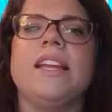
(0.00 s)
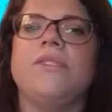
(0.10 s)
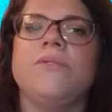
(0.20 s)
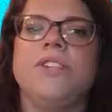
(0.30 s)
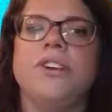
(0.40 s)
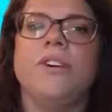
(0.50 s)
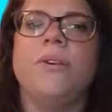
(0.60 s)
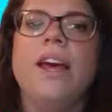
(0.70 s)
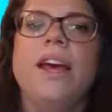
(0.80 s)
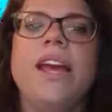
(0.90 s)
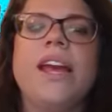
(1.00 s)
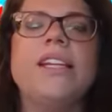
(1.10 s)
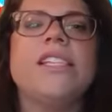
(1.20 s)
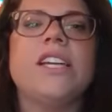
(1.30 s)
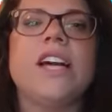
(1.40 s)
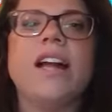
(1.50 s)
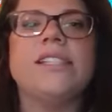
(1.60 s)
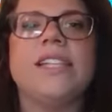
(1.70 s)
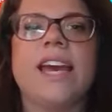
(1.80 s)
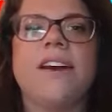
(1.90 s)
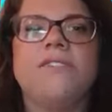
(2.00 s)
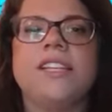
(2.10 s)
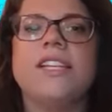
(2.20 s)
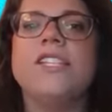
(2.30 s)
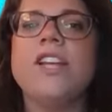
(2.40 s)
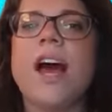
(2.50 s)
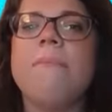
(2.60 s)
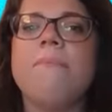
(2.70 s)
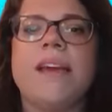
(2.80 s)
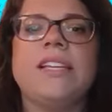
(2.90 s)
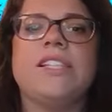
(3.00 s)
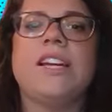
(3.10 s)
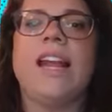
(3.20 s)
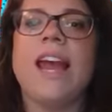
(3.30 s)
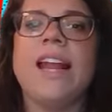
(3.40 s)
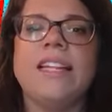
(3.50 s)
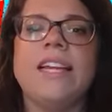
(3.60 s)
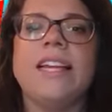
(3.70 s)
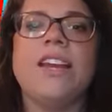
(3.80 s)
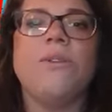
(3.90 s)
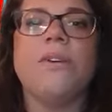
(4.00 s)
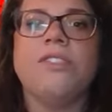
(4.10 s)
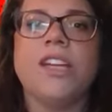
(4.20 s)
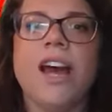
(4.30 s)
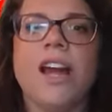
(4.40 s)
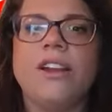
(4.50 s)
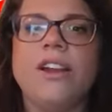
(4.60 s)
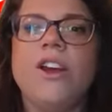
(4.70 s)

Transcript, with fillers: that you do, it is God's gift. It's not based on anything that you have done.